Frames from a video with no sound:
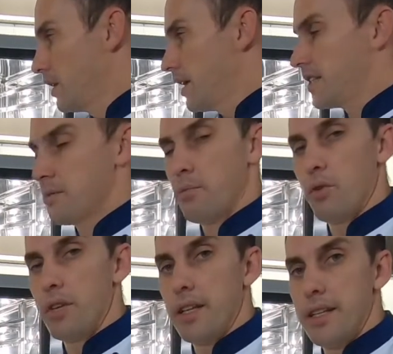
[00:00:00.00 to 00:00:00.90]
It's
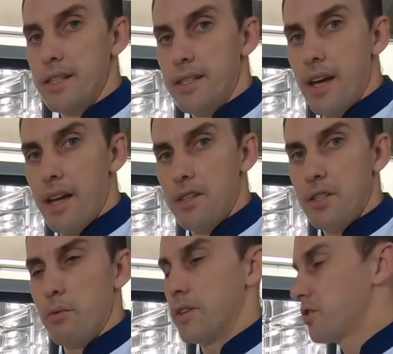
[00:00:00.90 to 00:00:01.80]
important at this stage
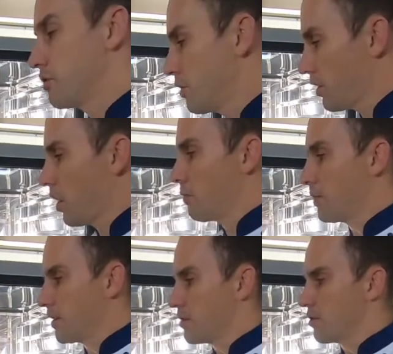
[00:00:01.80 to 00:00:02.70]
that we do not
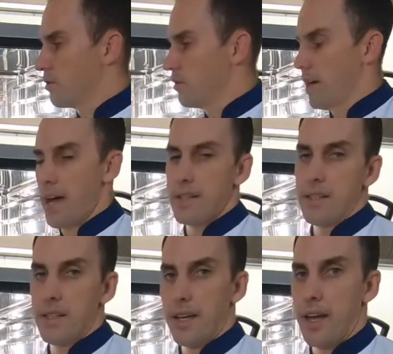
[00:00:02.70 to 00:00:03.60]
open the door as
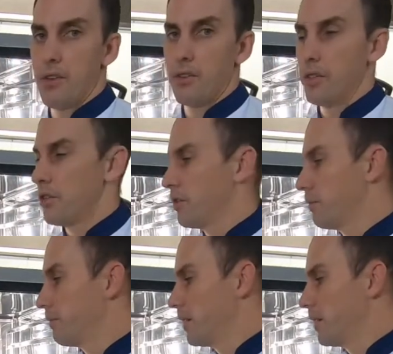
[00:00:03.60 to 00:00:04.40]
indicated on the unit.